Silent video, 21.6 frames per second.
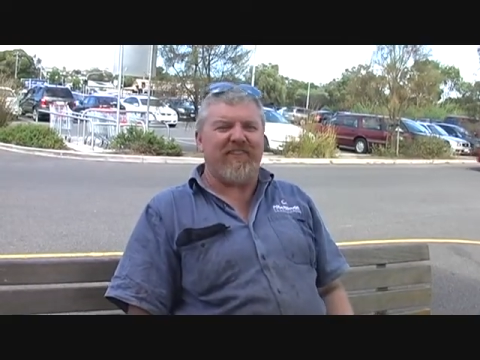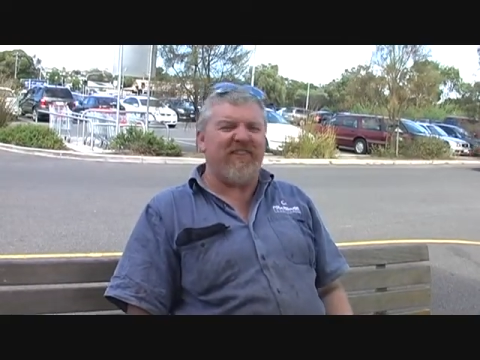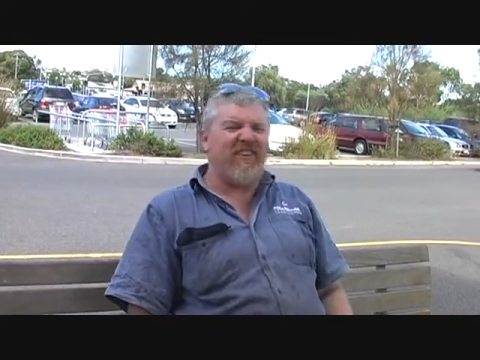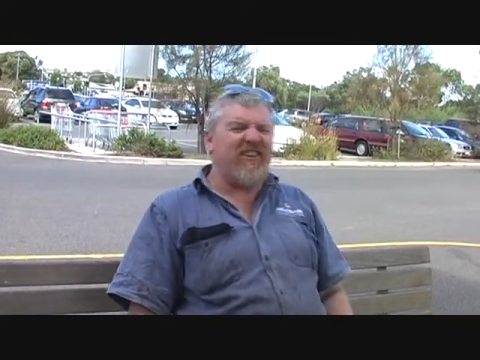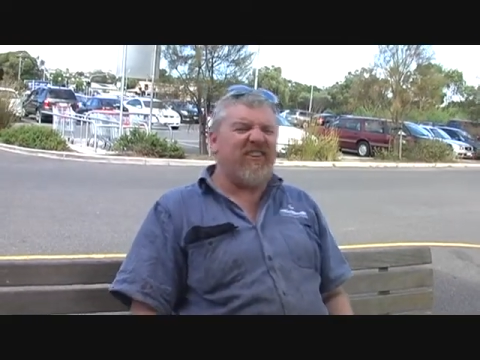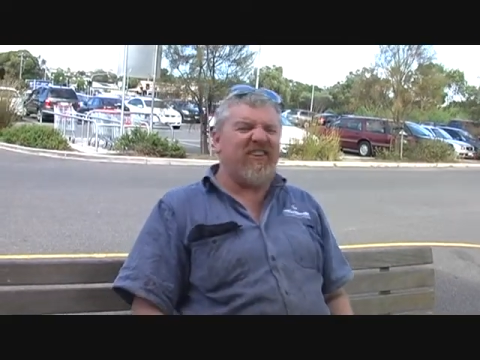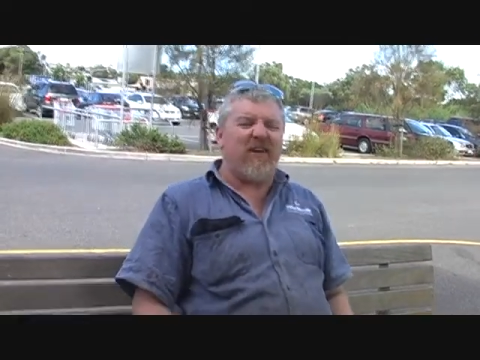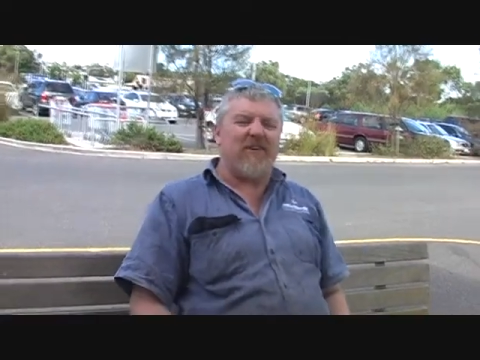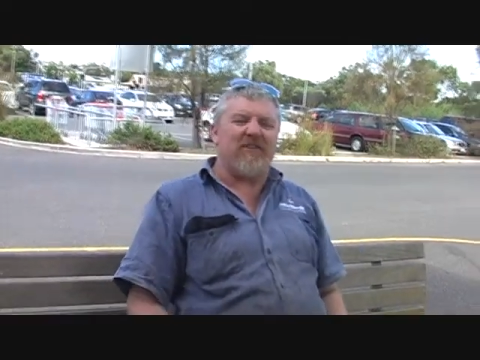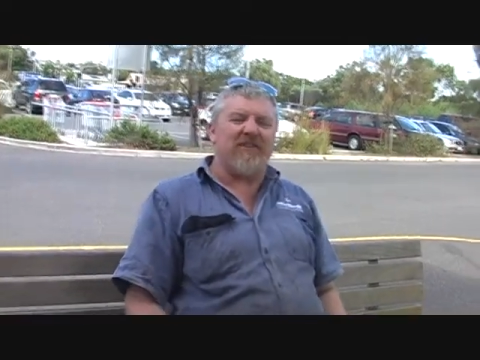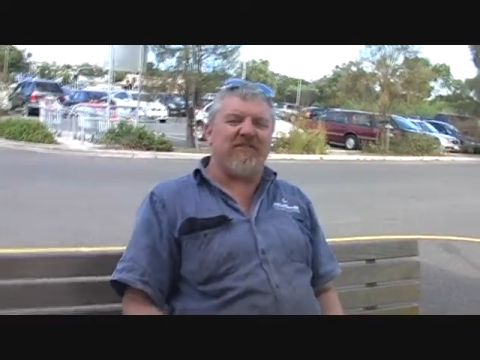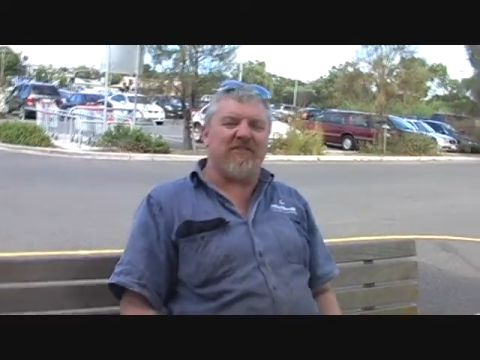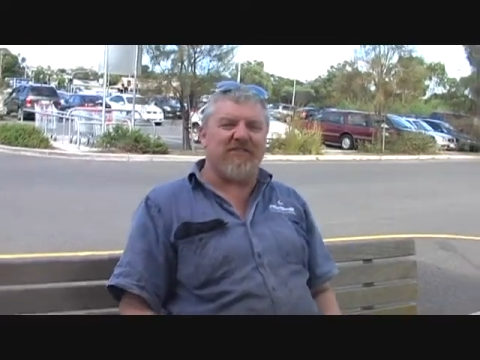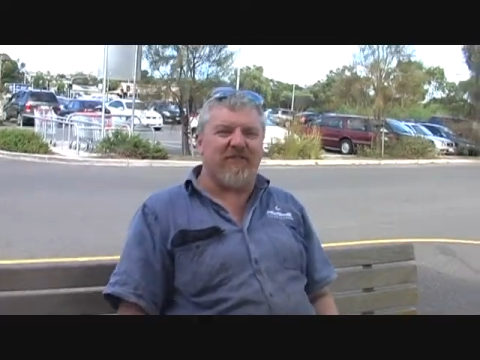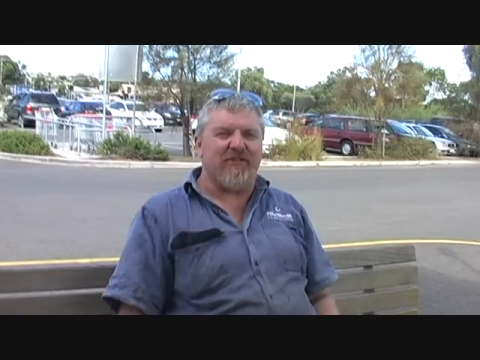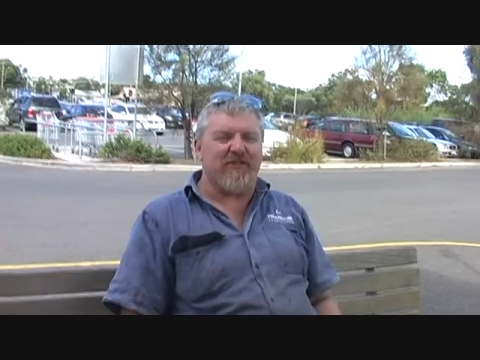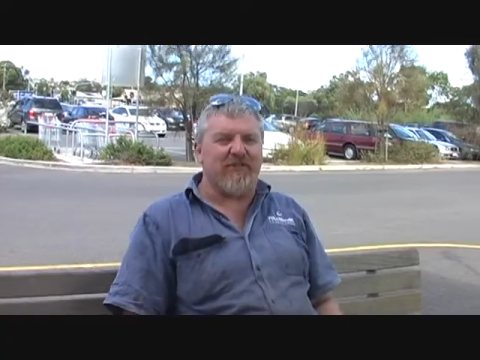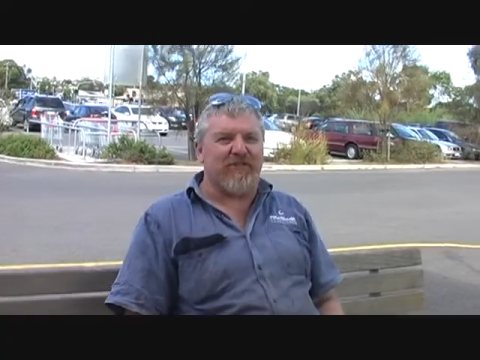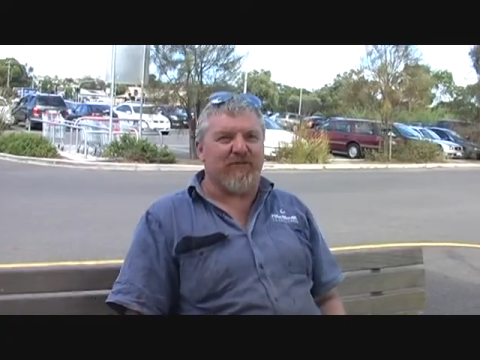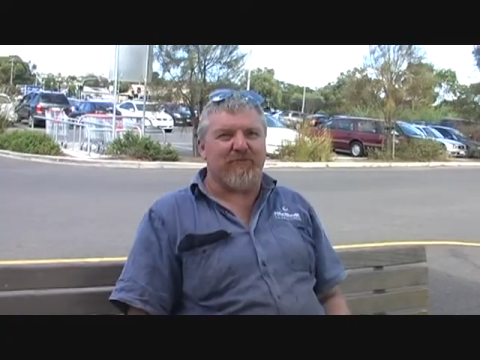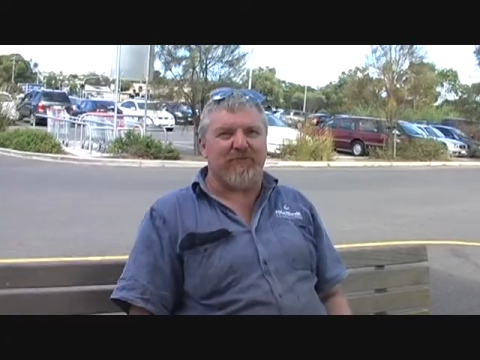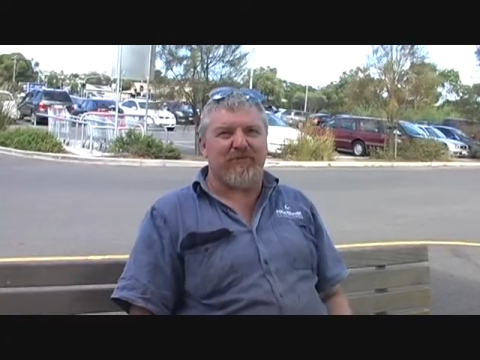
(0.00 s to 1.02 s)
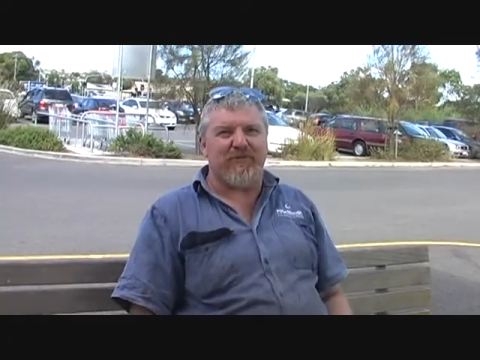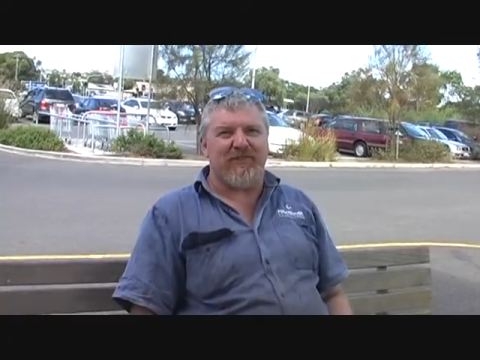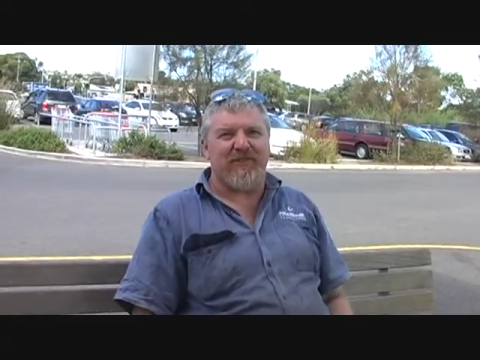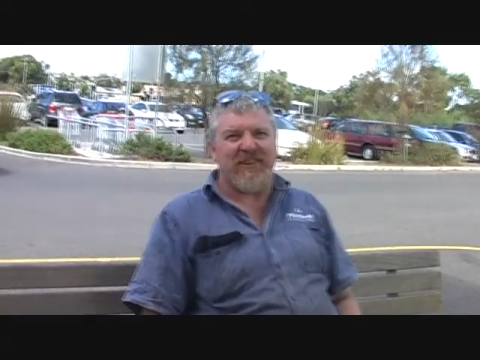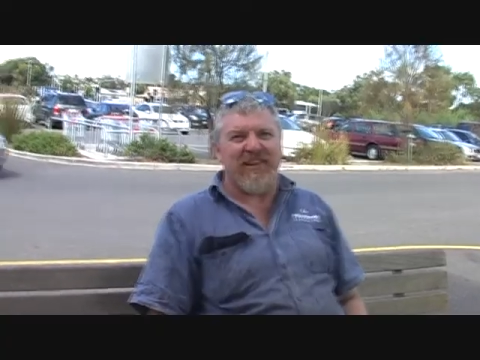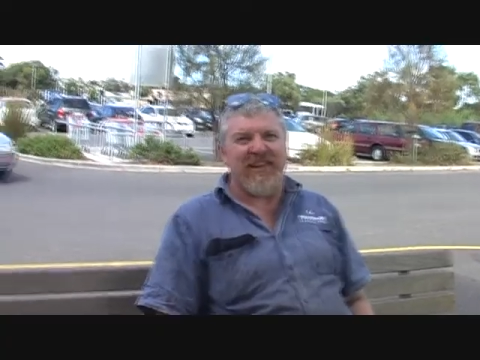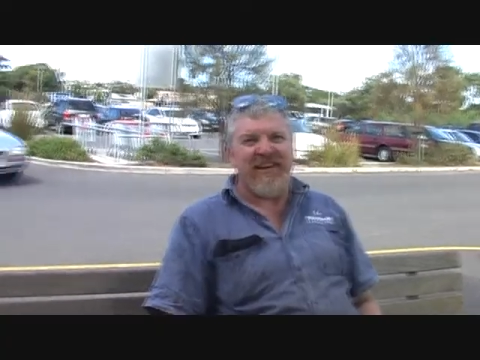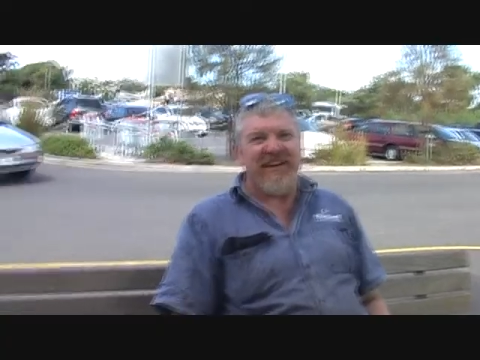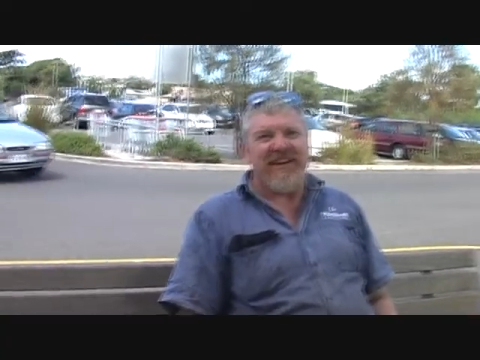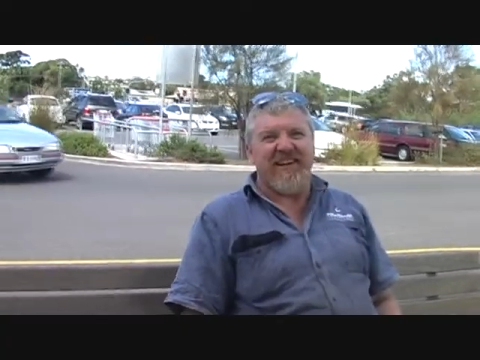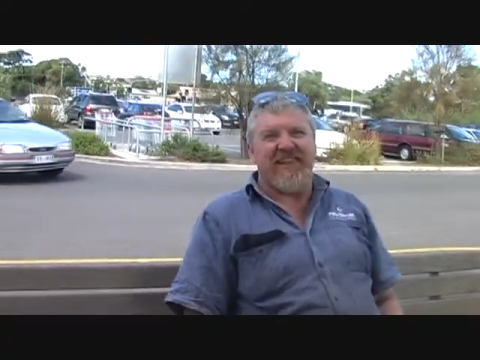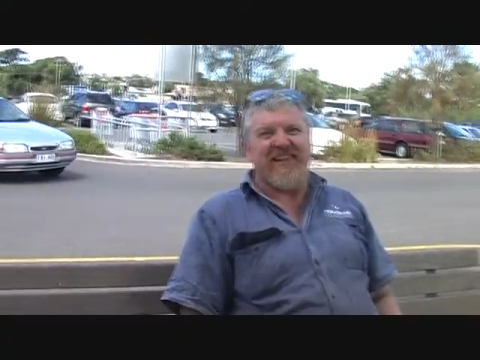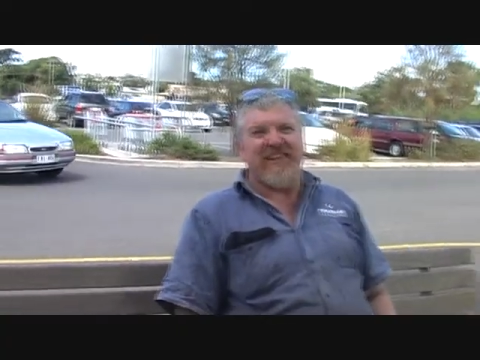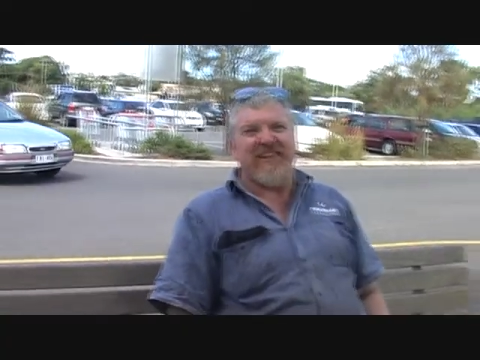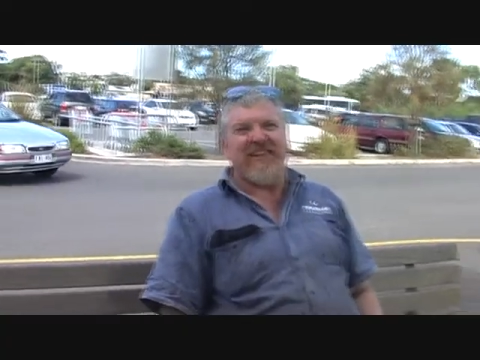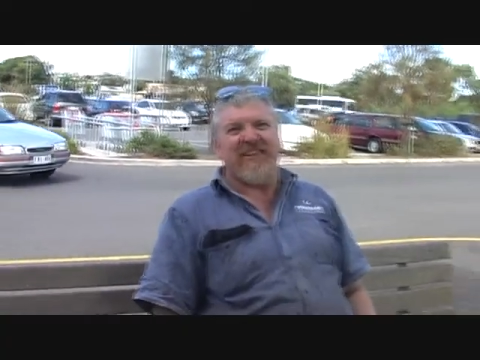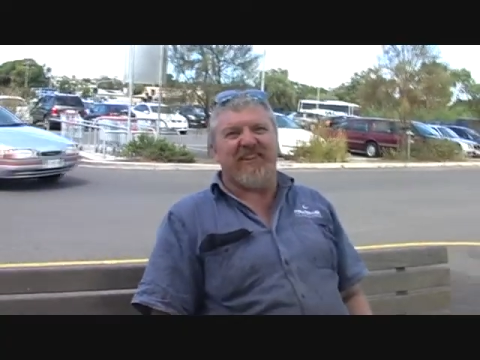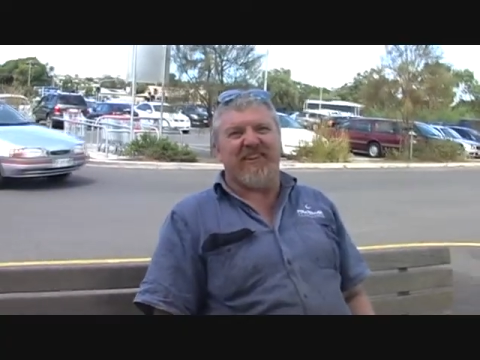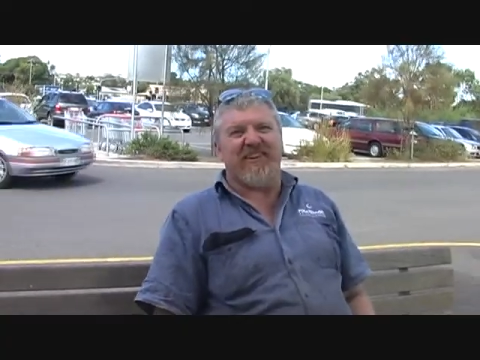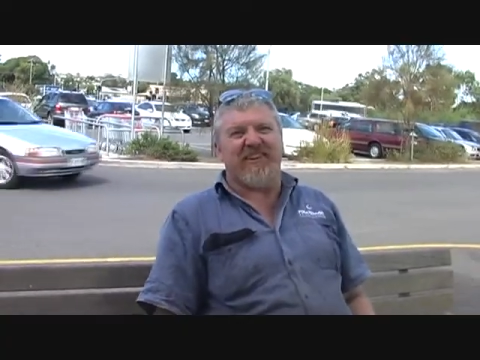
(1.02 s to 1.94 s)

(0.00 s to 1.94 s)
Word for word: and then I'll go and listen to some there we go.